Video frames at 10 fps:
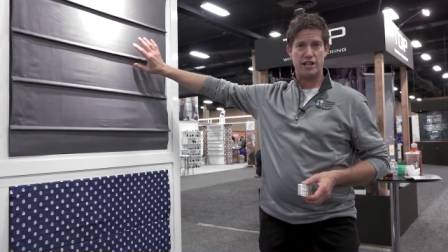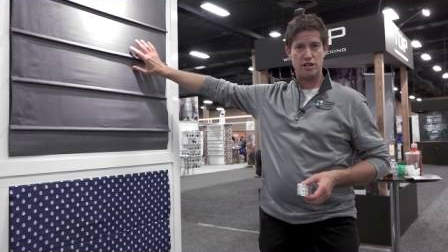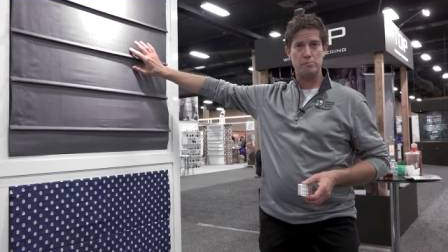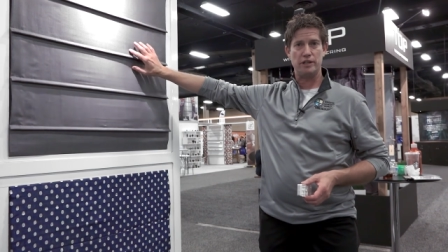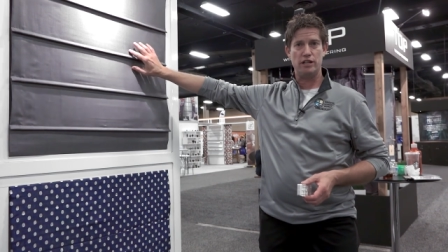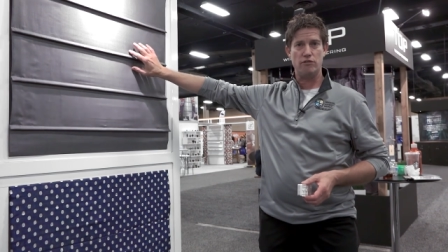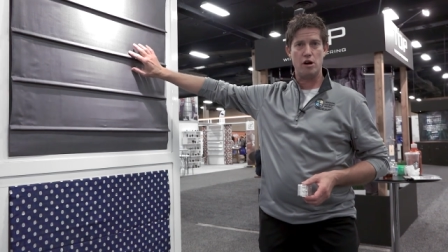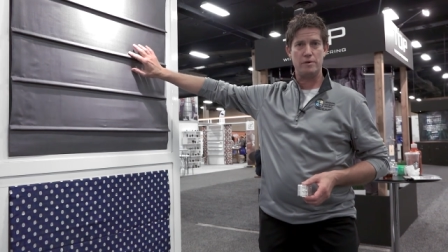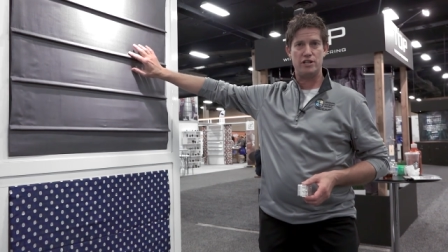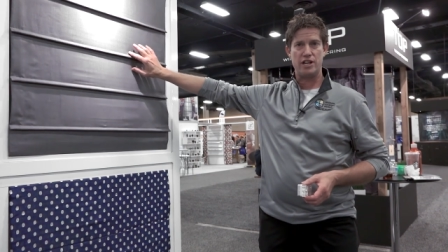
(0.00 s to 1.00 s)
standard pleated
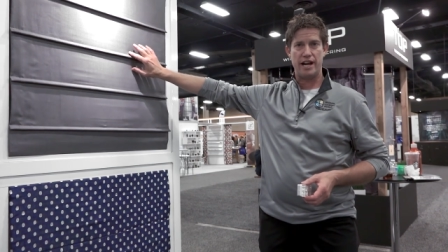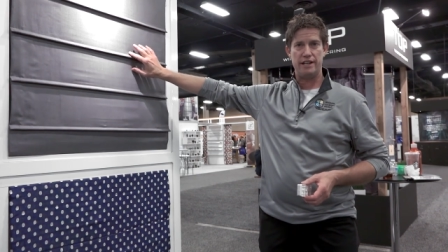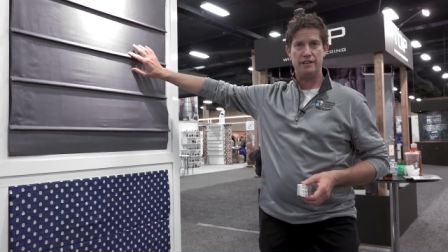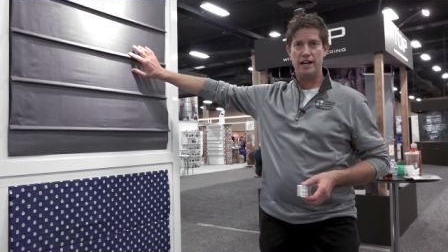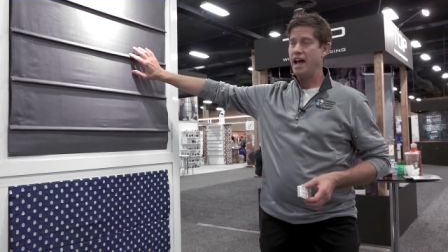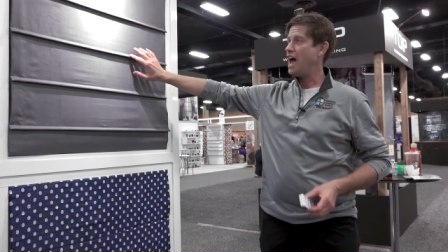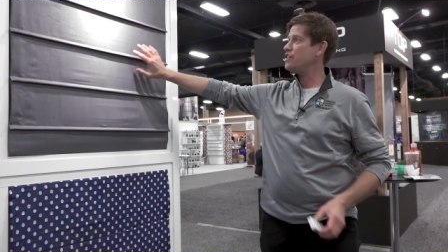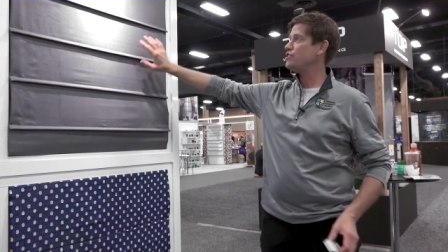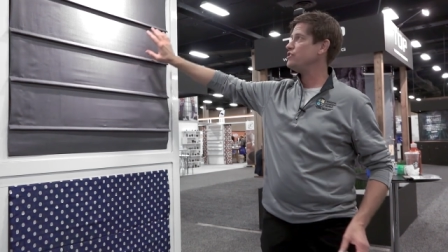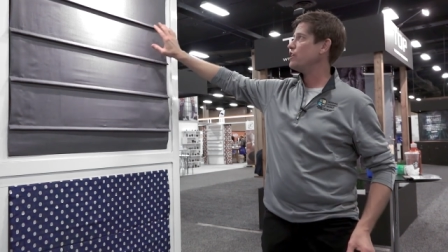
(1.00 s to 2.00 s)
Roman shade.
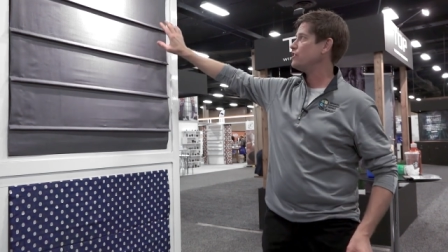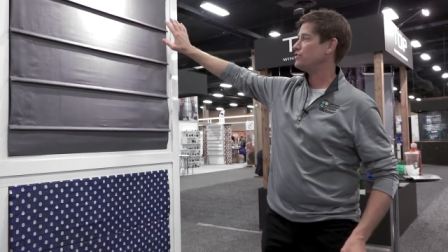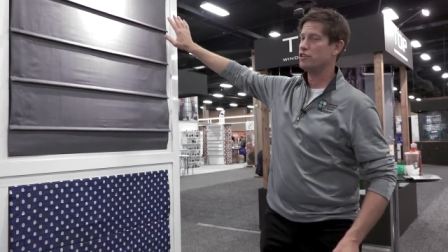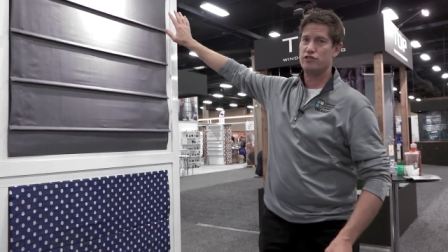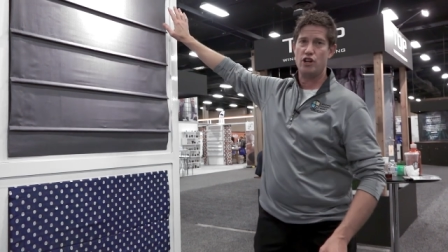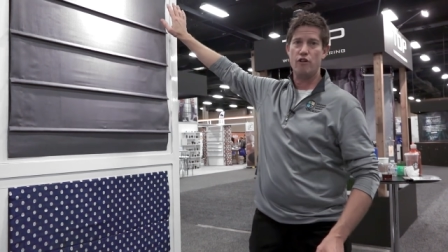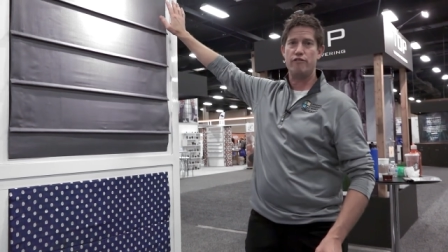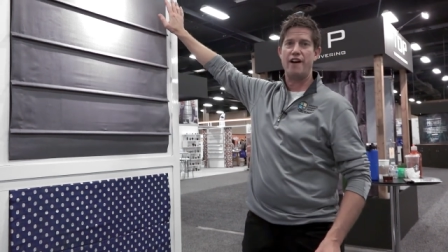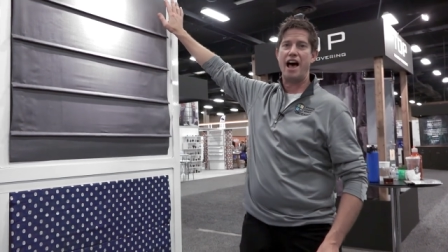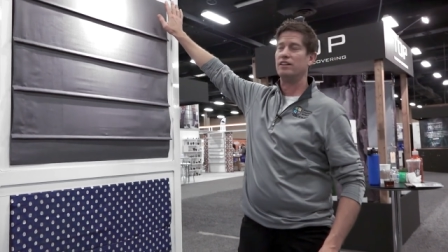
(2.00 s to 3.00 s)
As you notice, there's no
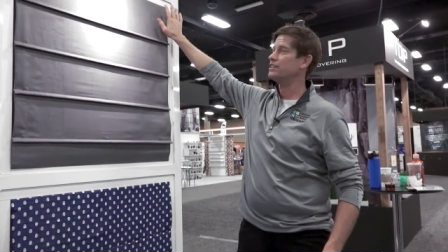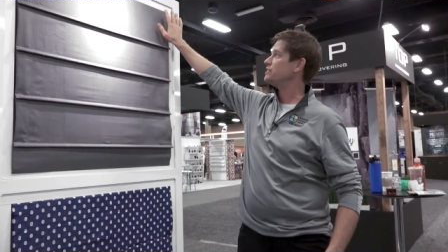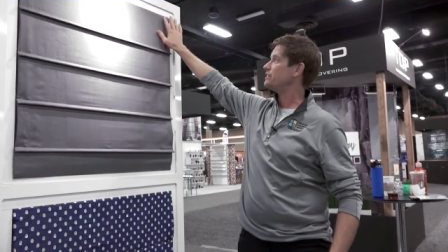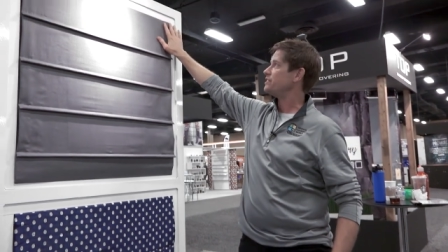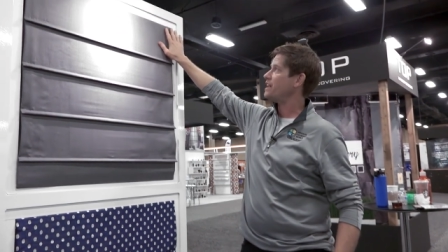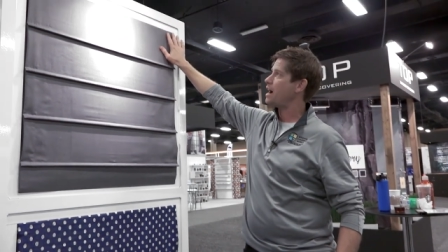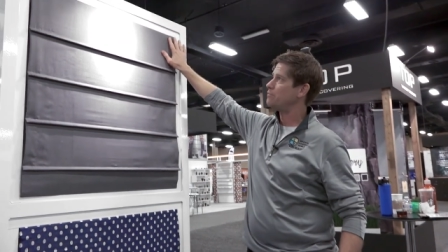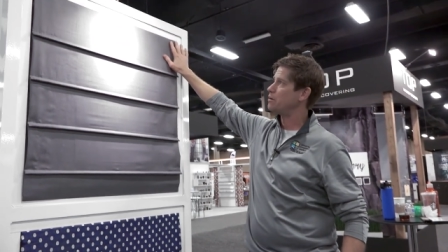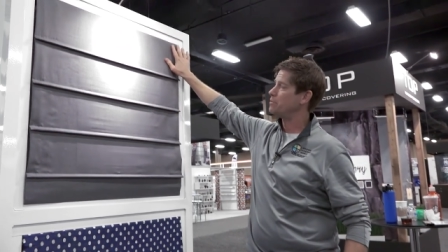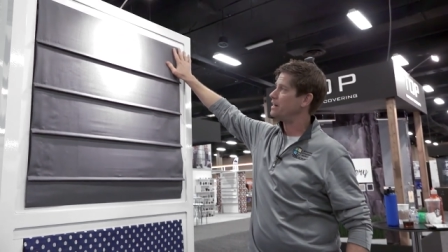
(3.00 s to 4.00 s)
valance at the
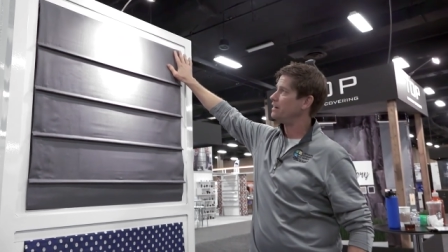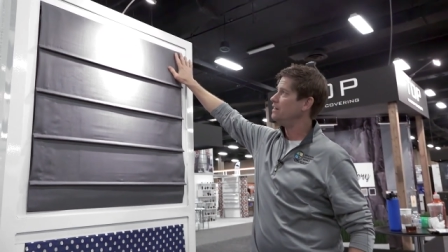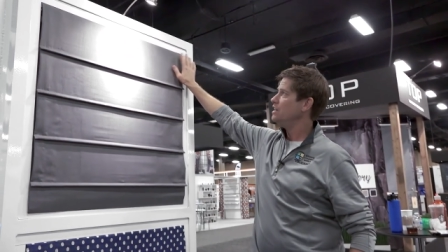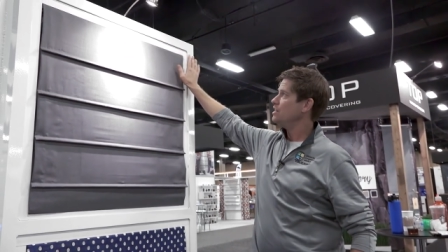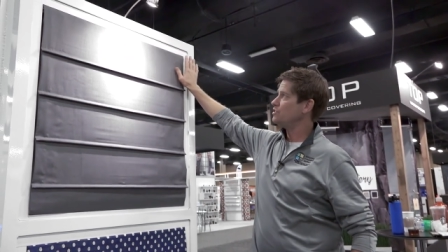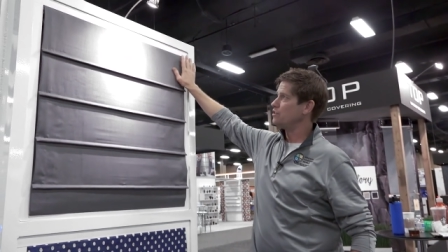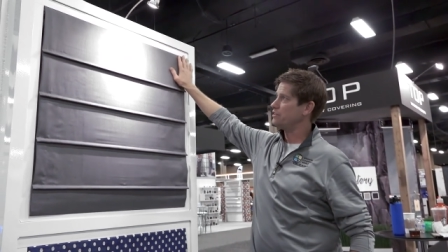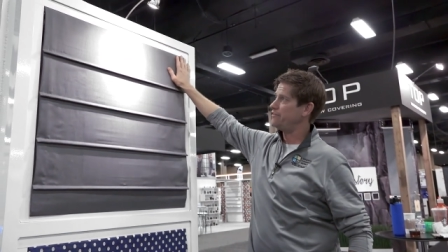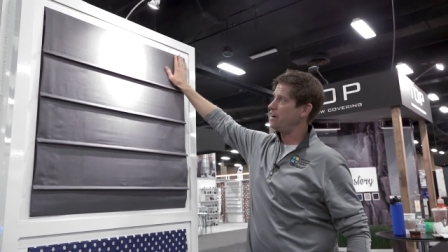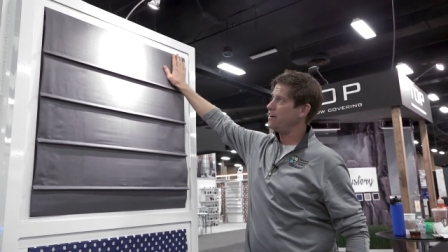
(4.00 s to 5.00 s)
top up here. So
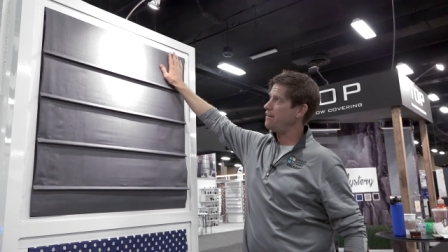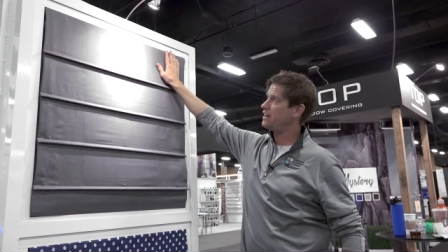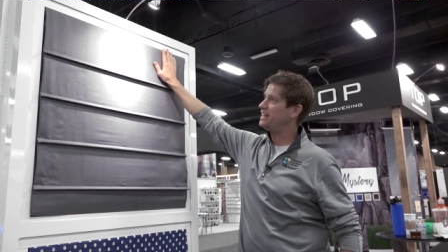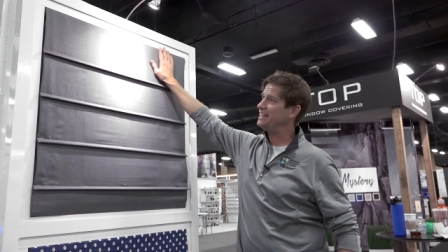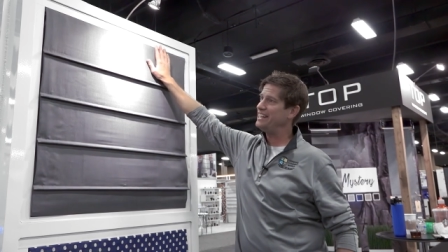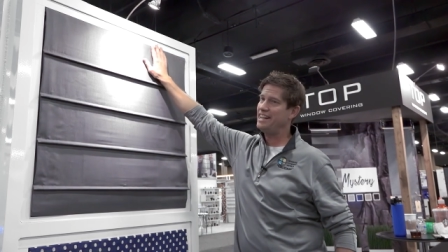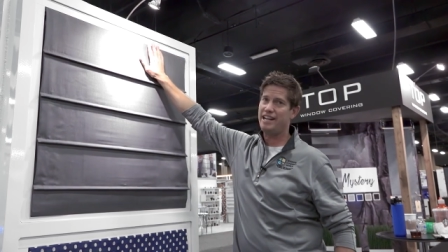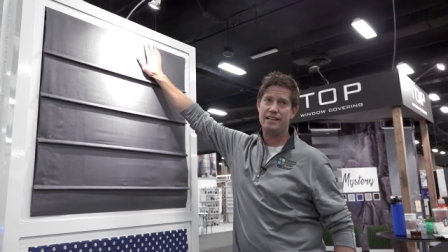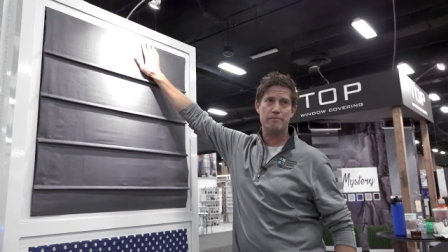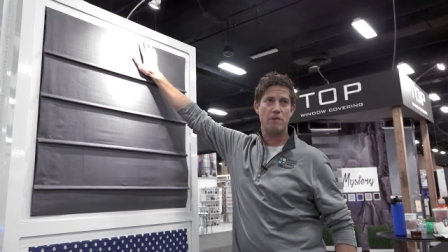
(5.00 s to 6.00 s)
it's a very
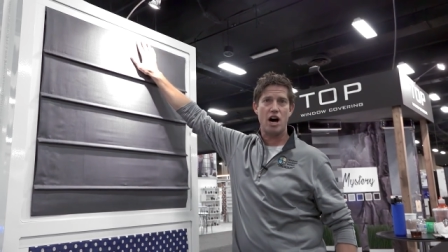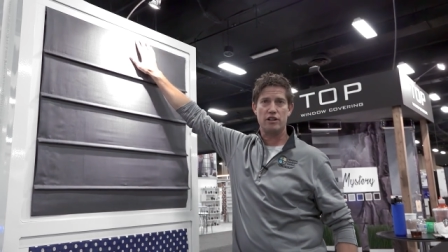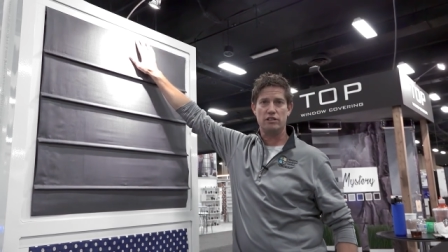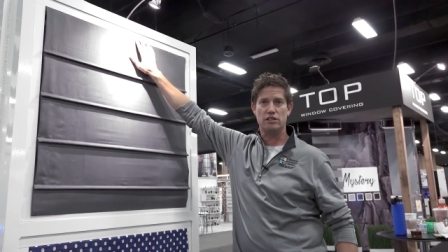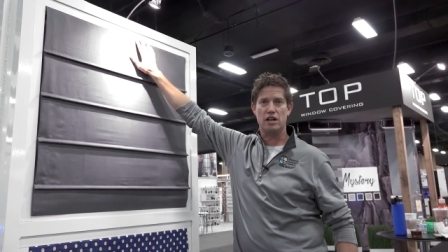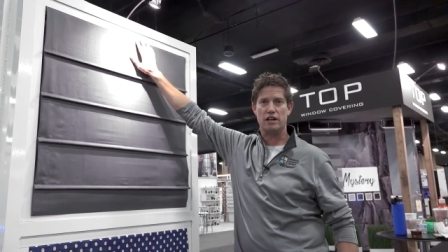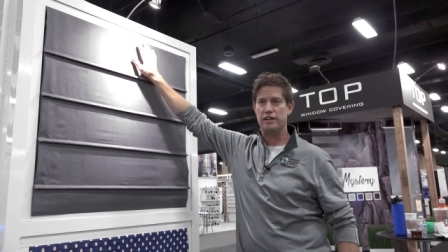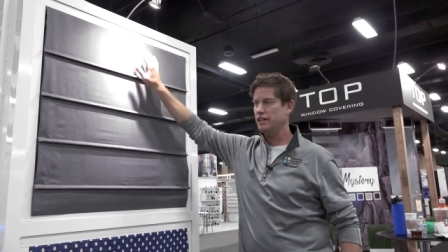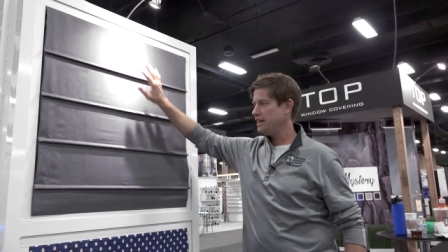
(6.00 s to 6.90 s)
clean, modern look.